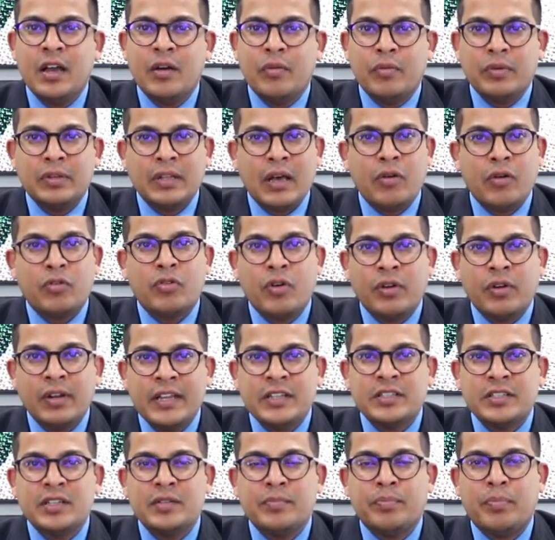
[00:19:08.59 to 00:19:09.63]
with our
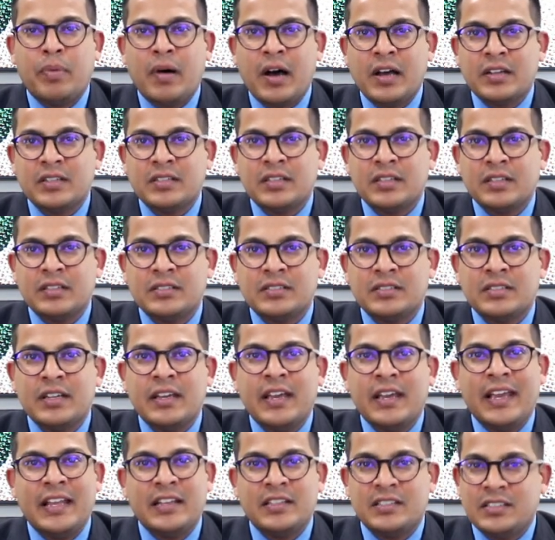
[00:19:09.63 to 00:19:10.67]
coalition partners,
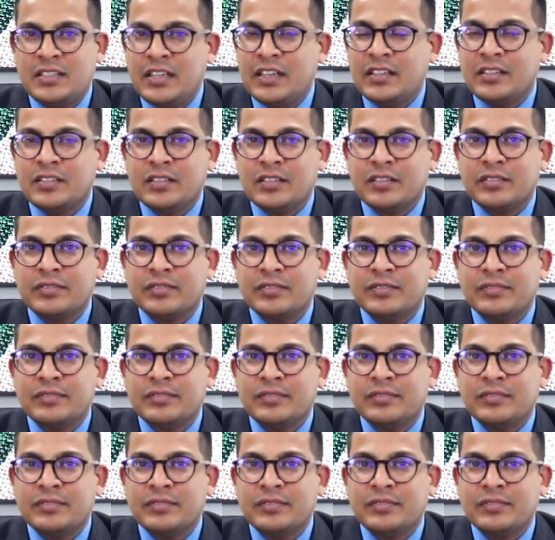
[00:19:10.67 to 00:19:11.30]
Instinctive.